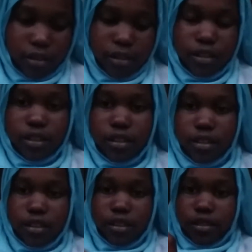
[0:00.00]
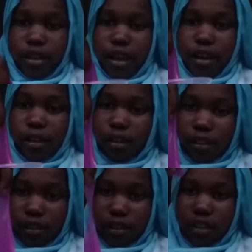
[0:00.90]
So this is the slime
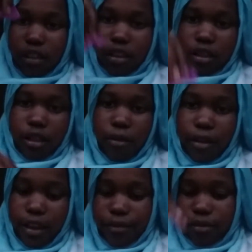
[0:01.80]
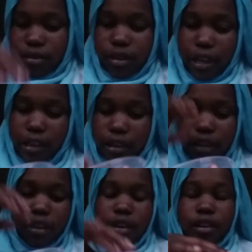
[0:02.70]
that we have today.
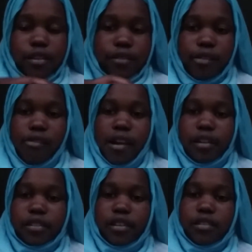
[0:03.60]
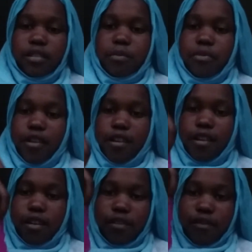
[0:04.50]
Sorry, I accidentally
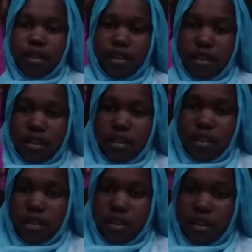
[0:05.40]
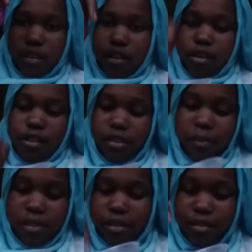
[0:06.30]
broke it right there.
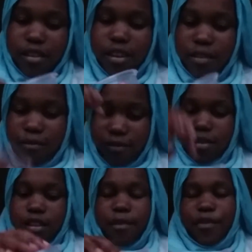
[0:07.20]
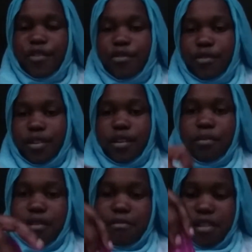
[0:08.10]
Oops, sorry. I'm not holding
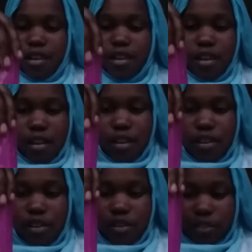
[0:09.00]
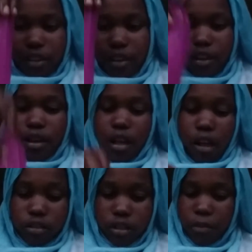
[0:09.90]
it properly. So I
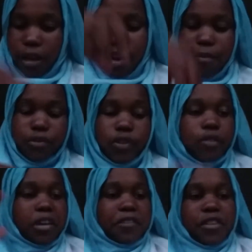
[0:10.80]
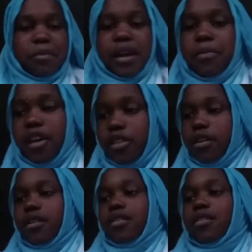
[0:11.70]
also made a blue one for my brother.